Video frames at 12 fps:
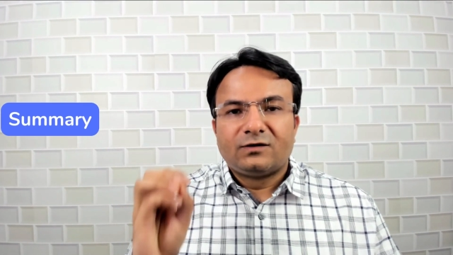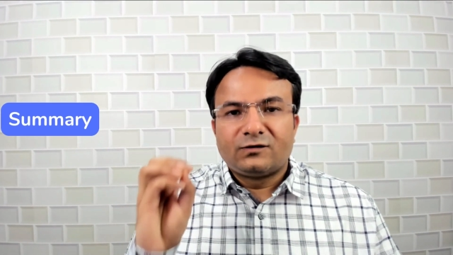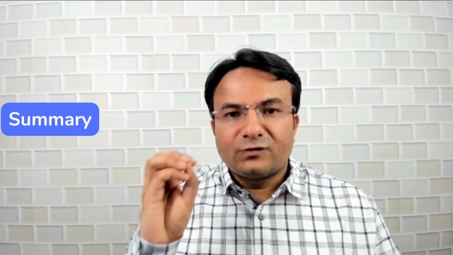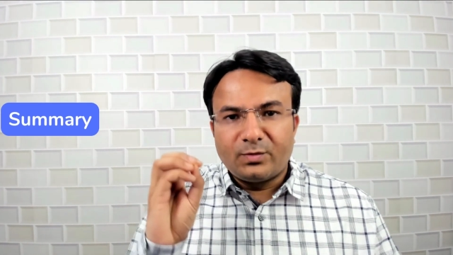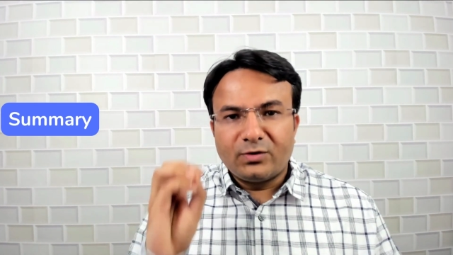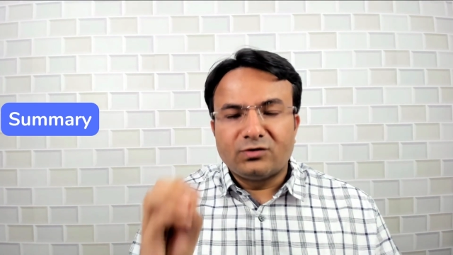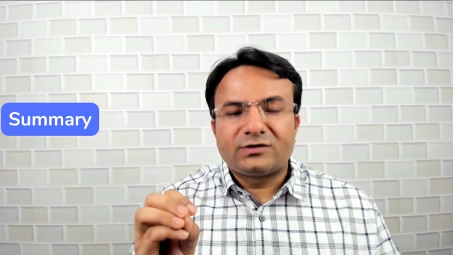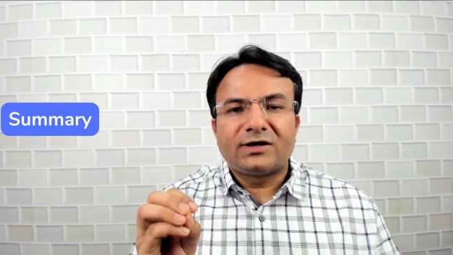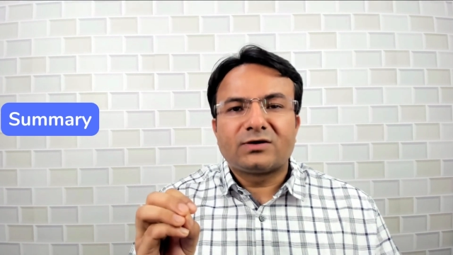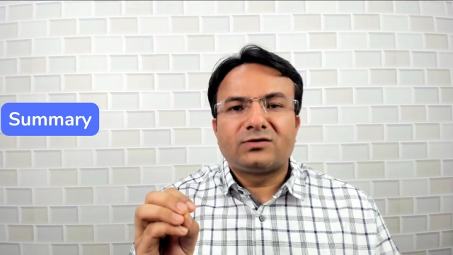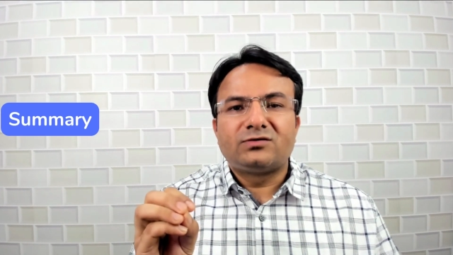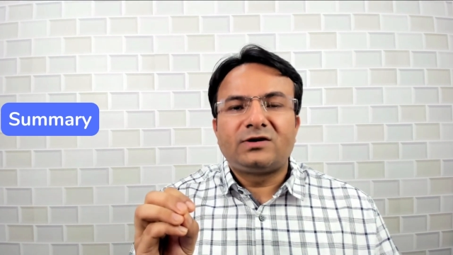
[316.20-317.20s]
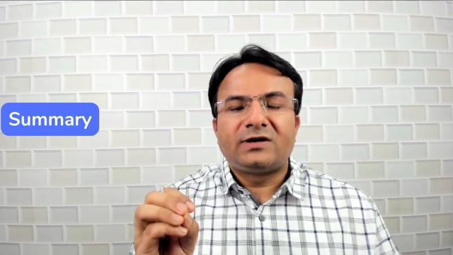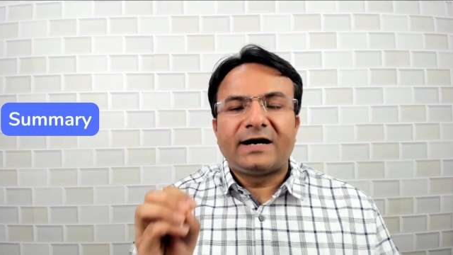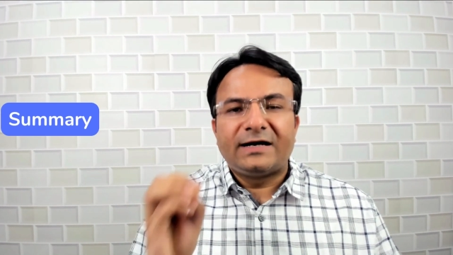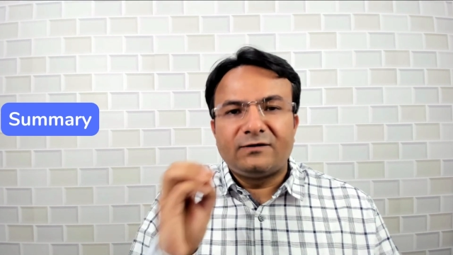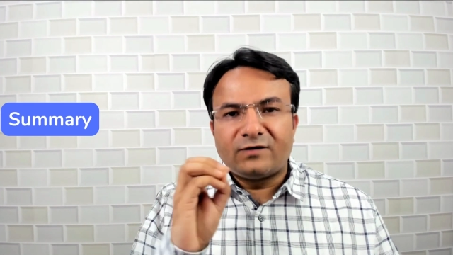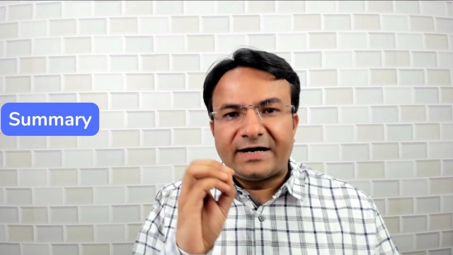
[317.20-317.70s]
So both are good
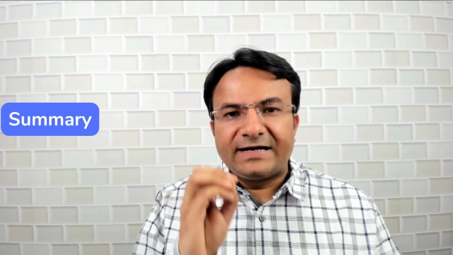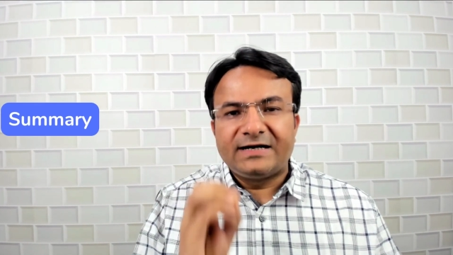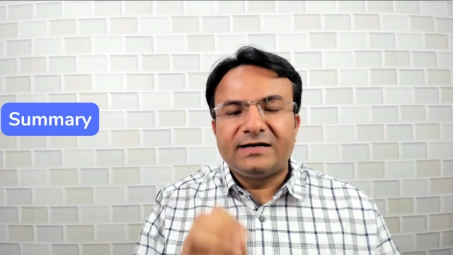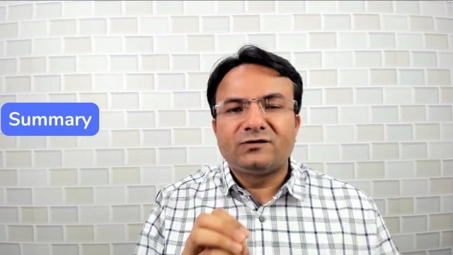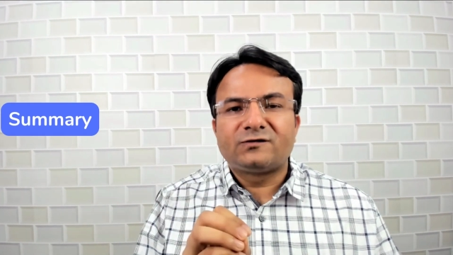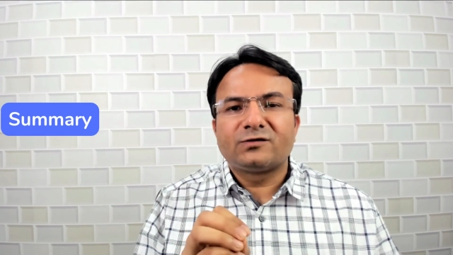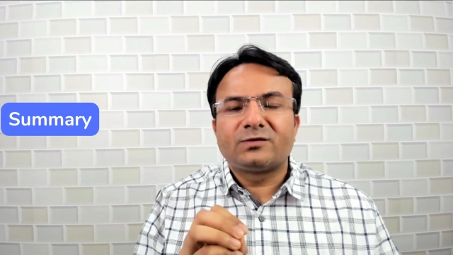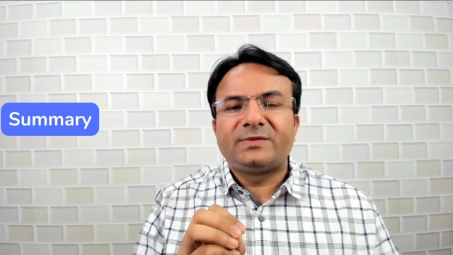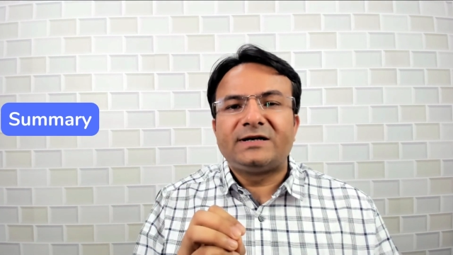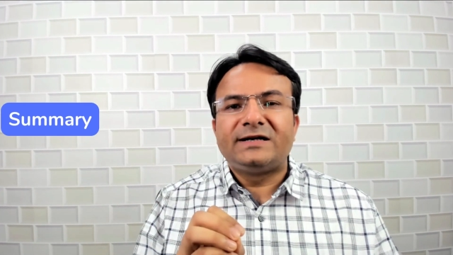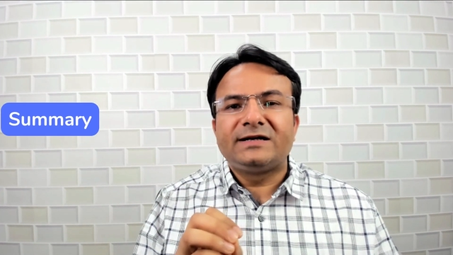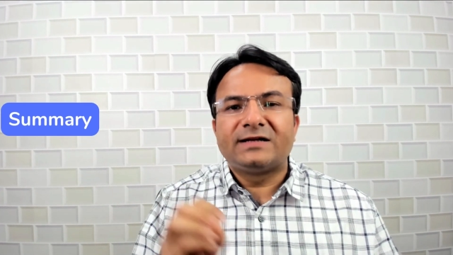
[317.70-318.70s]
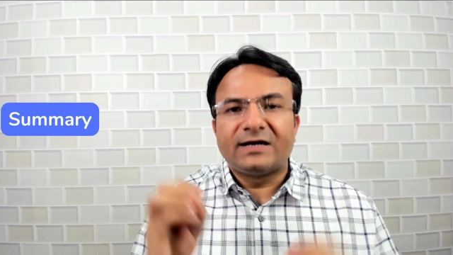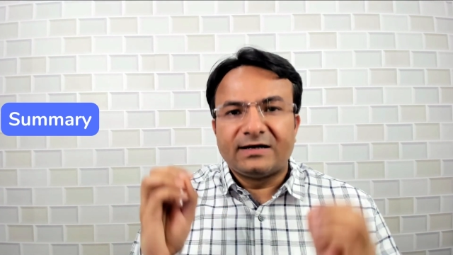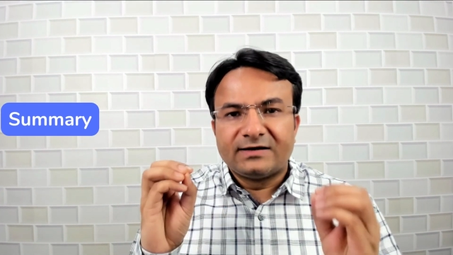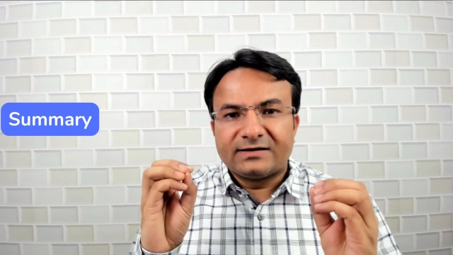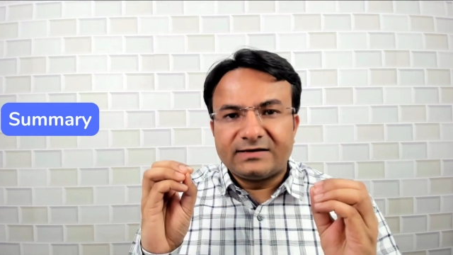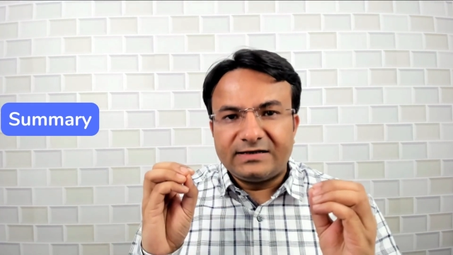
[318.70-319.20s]
and widely used for building
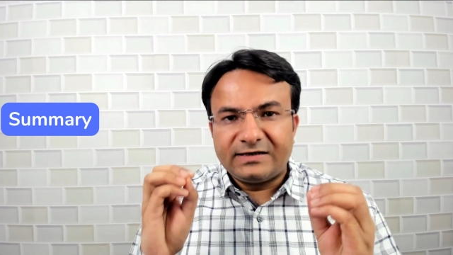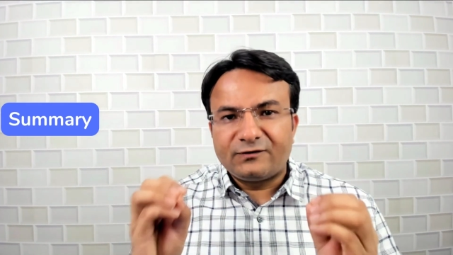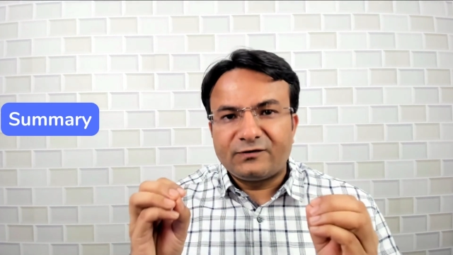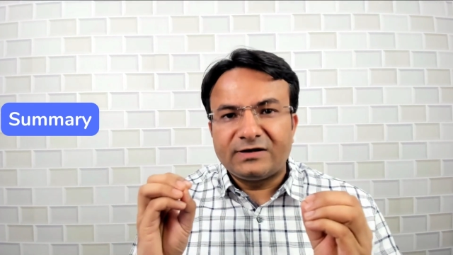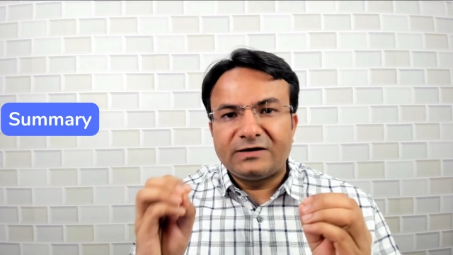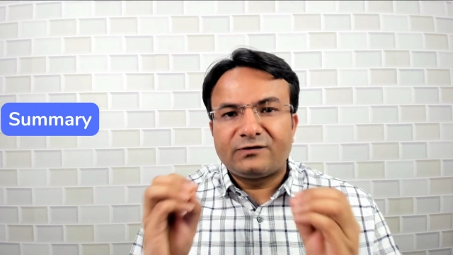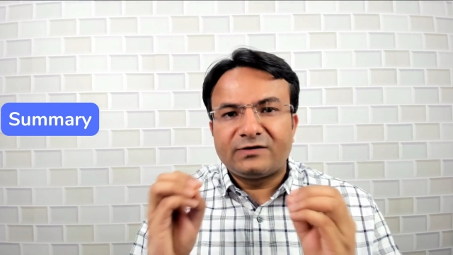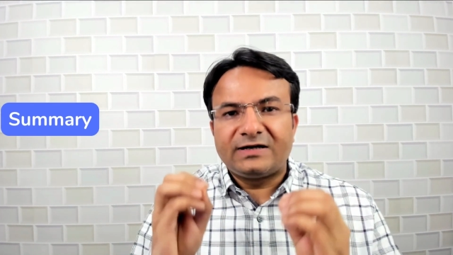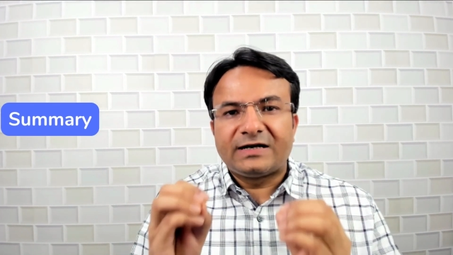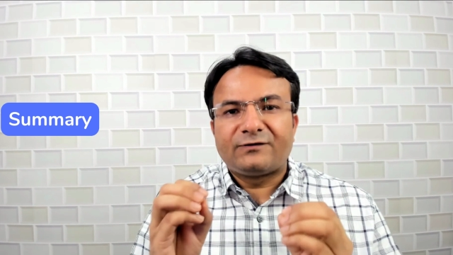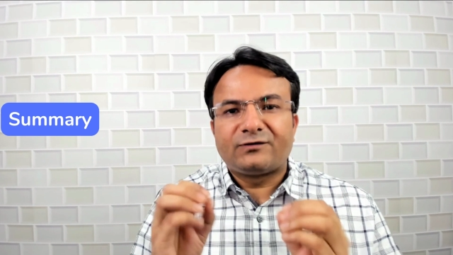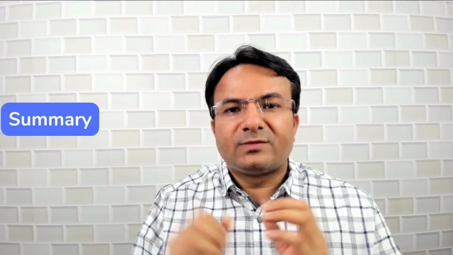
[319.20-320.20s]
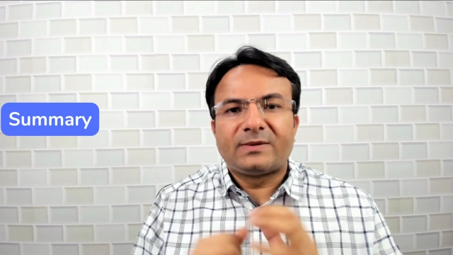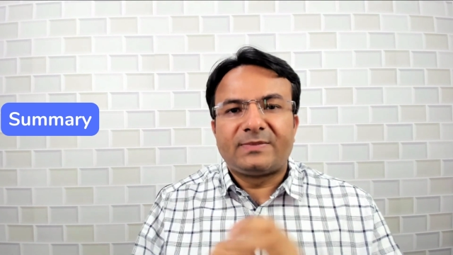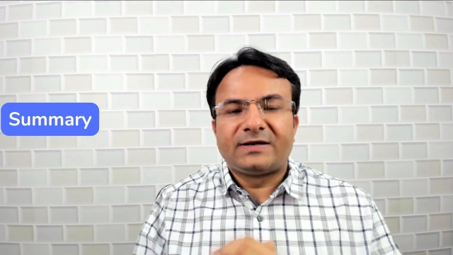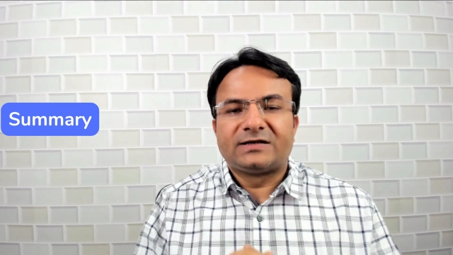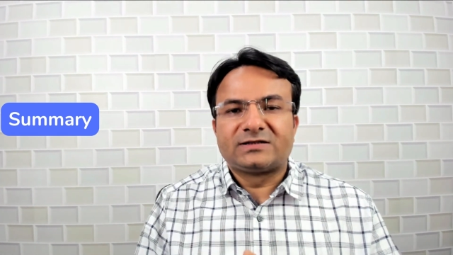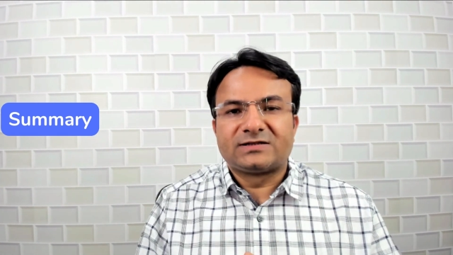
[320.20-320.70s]
the different different type of
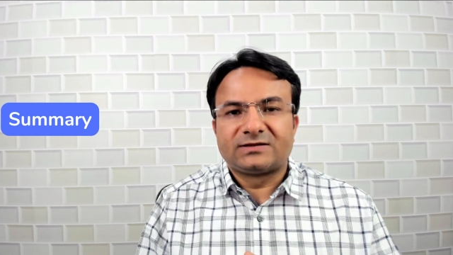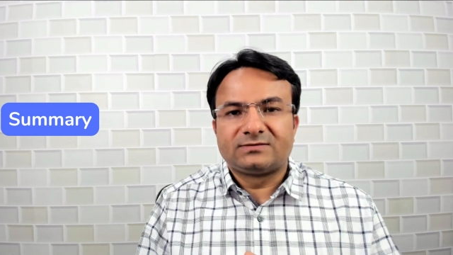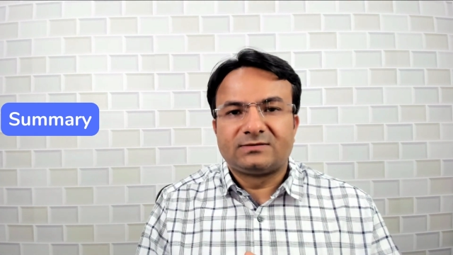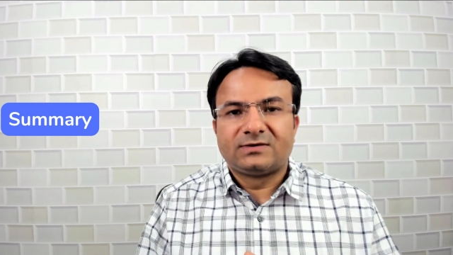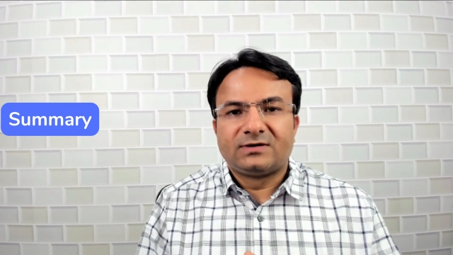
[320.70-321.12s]
application.